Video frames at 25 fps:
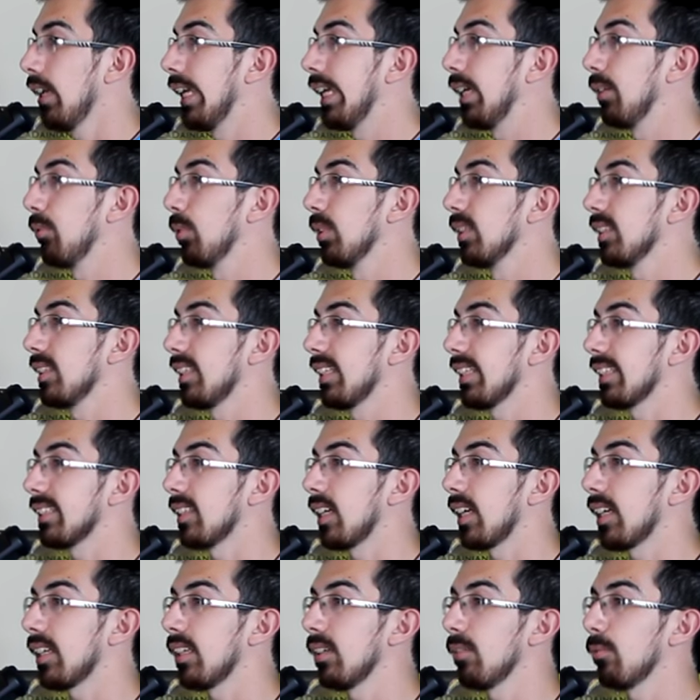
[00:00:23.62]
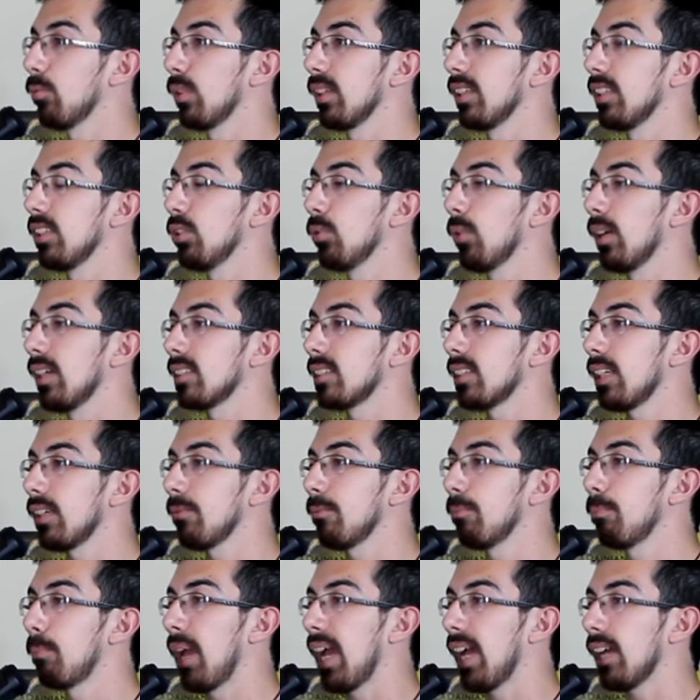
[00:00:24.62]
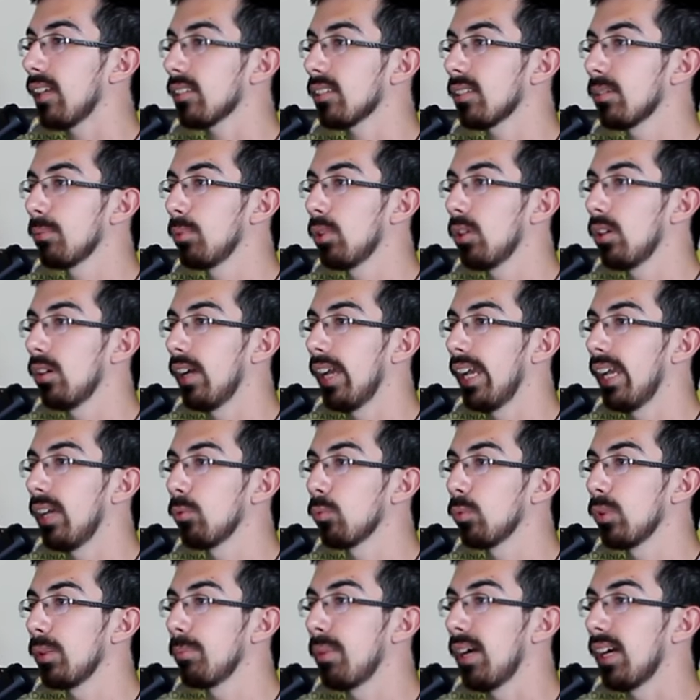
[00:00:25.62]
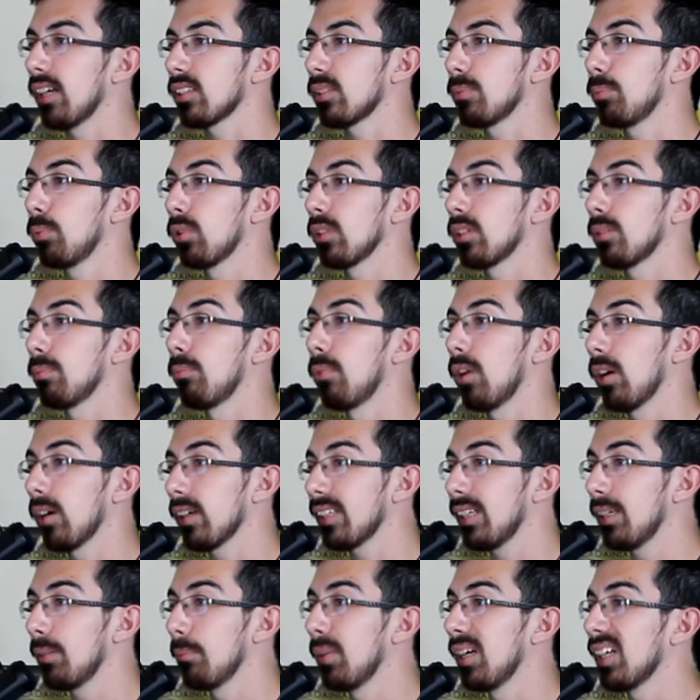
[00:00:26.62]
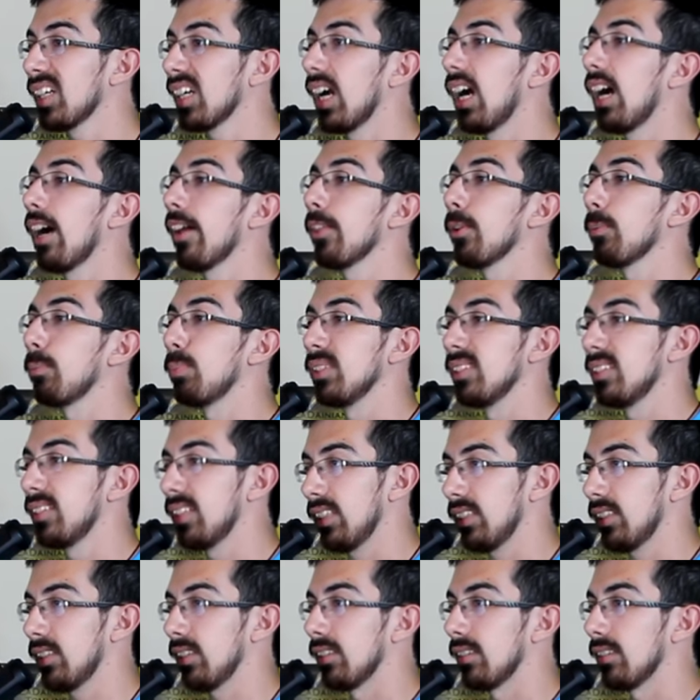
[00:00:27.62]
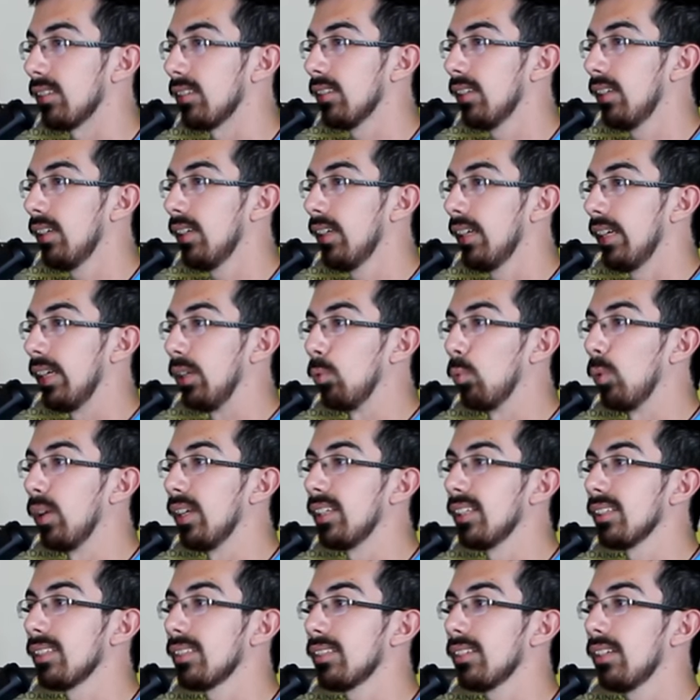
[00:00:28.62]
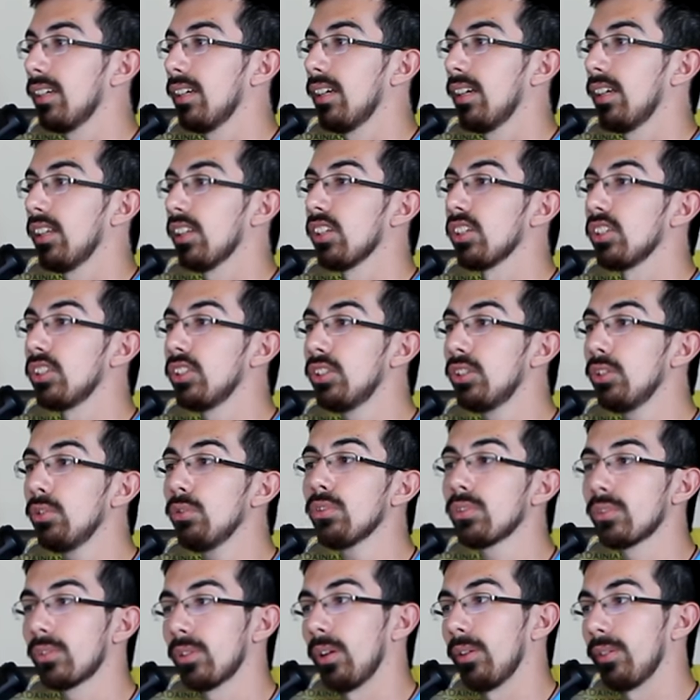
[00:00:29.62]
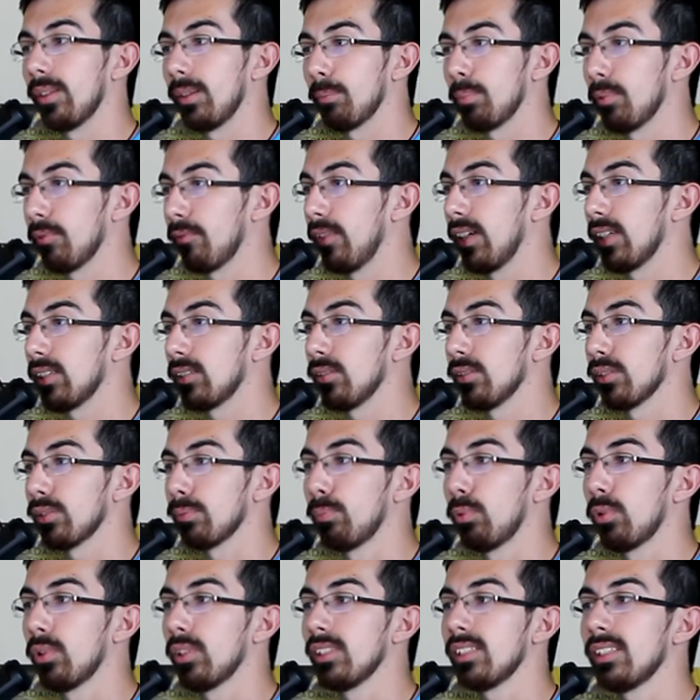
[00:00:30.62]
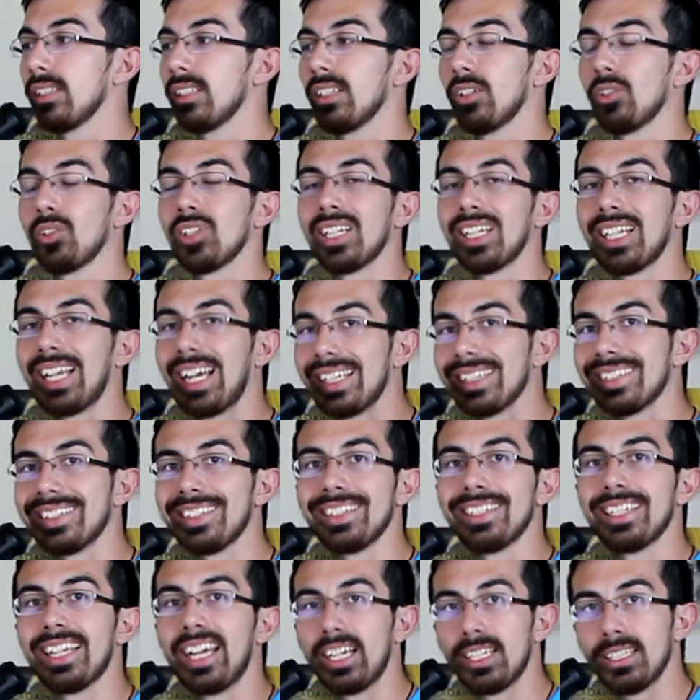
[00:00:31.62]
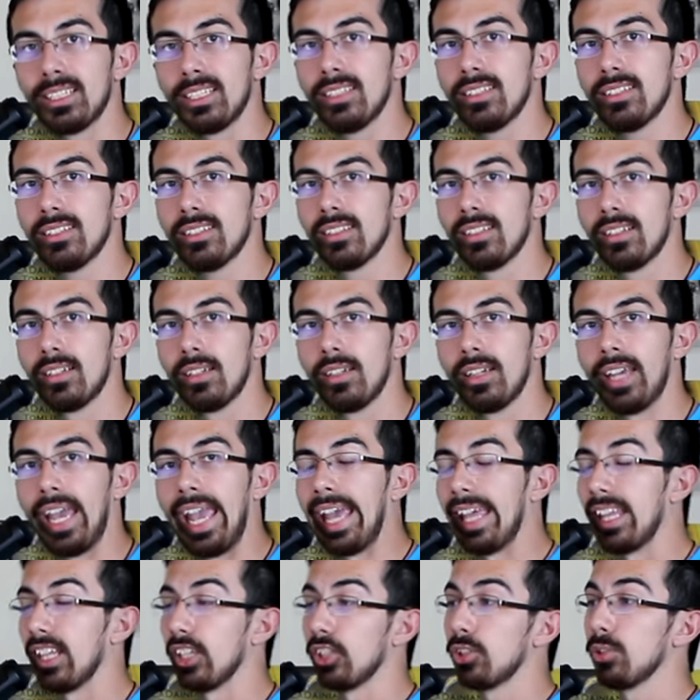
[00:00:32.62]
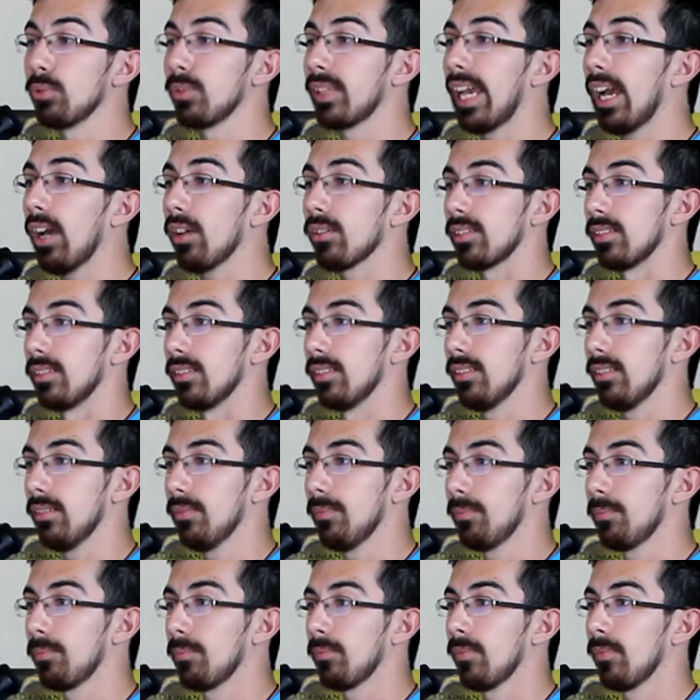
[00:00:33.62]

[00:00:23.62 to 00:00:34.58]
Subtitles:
He was an executive with the USA Basketball and Reebok Sports Marketing, among other positions. He witnessed the huge growth in professional sports during the 1990s and the 2000s.